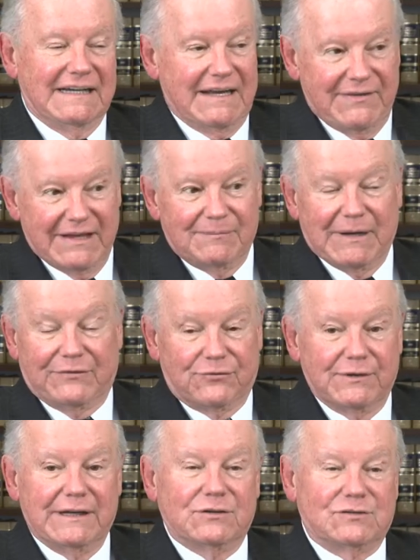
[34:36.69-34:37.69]
And then about
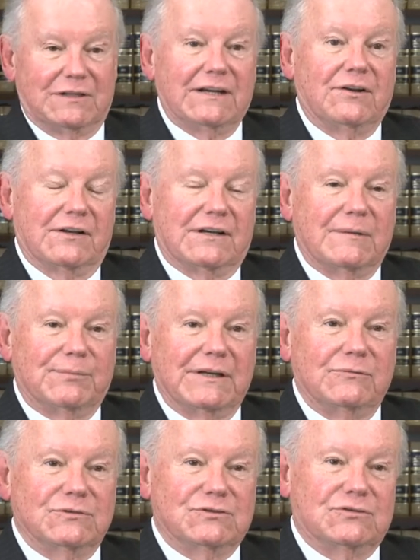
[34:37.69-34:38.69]
three years later, the
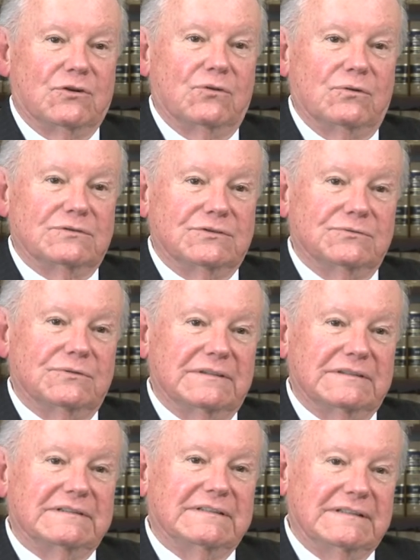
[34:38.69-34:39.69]
company was sold to okay. a. Uh,